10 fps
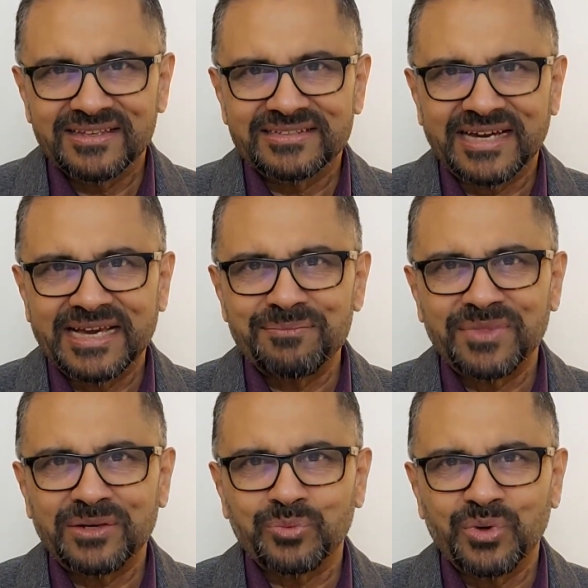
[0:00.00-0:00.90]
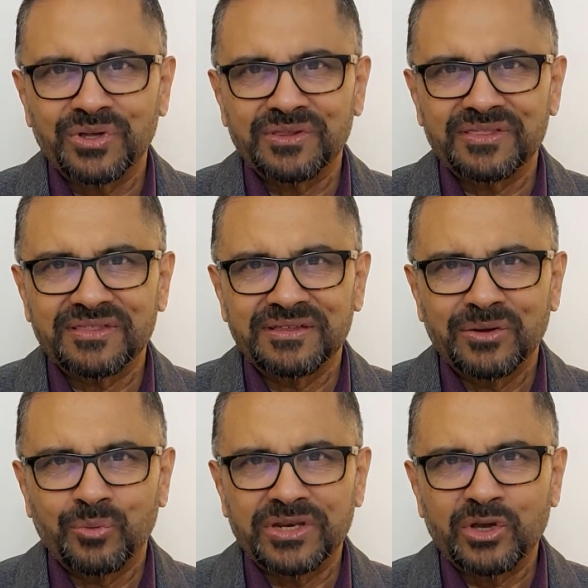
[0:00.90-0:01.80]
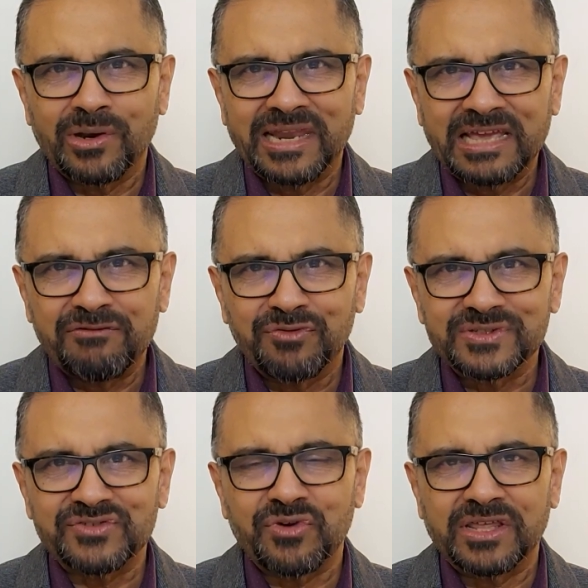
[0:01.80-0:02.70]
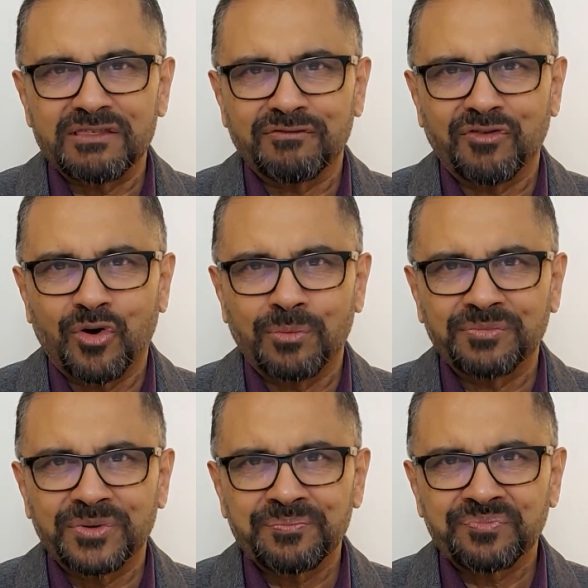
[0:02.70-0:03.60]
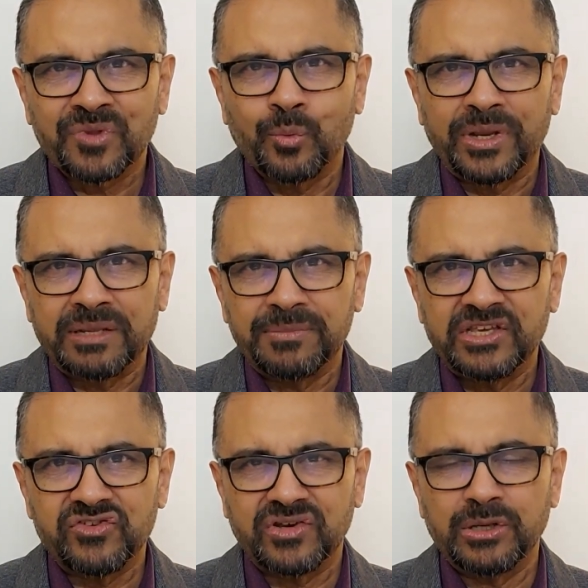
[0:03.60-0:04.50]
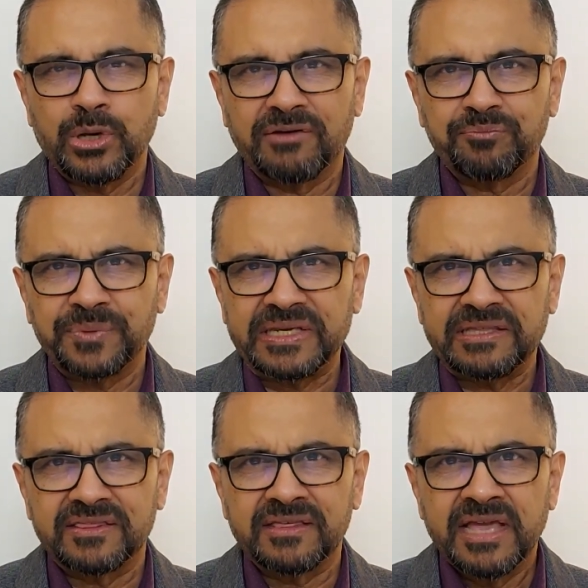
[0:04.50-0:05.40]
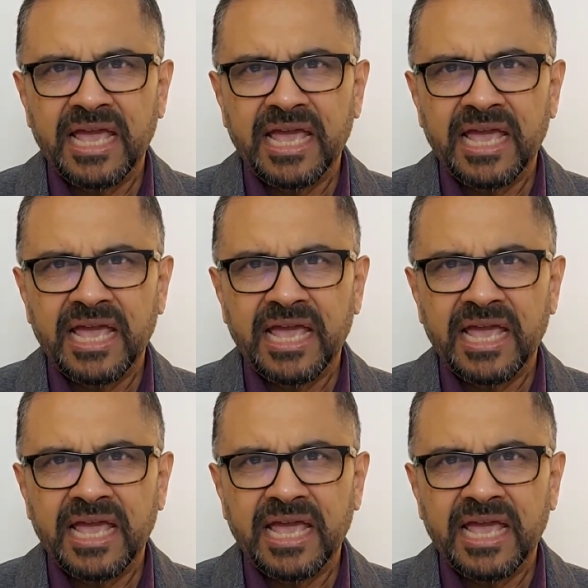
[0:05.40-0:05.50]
time that was when your life was transformed, when immediately you have peace.